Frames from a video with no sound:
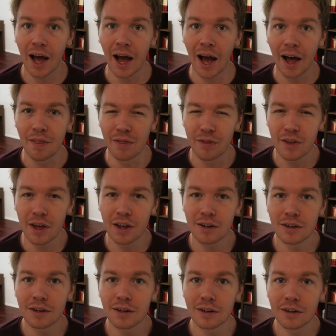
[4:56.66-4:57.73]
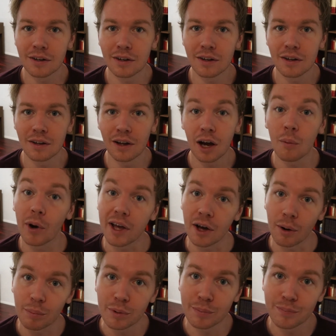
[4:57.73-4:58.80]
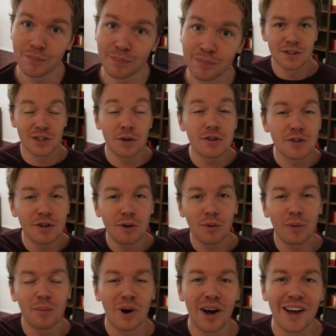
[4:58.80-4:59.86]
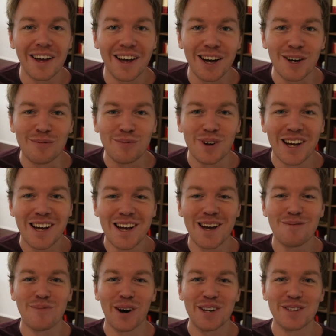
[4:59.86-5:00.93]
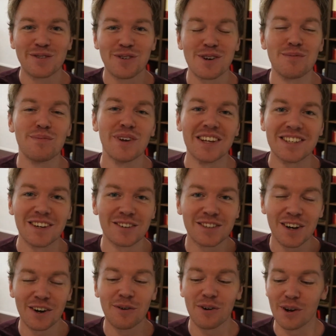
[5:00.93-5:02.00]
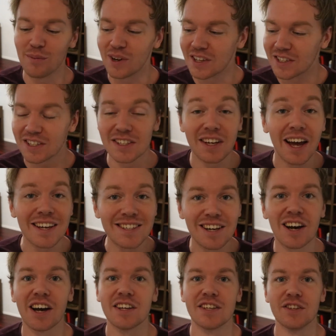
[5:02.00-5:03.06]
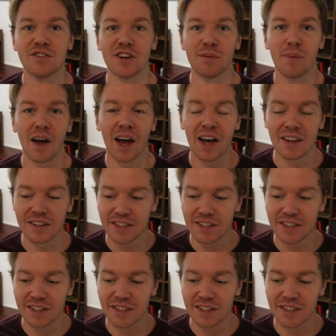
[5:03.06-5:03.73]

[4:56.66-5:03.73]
And then I wake up. So do you know what my my dream means? I'll tell you what it means. It's an anxiety dream, and